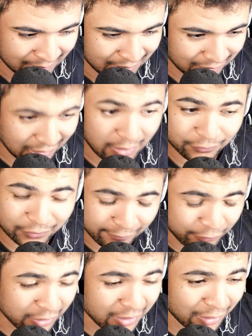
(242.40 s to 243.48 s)
So if
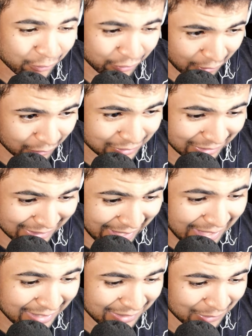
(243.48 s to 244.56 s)
you guys resort to
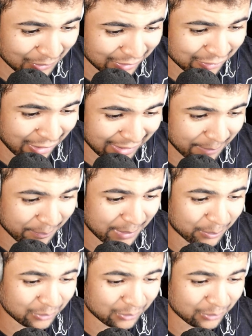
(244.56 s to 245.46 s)
that in order to try and get people,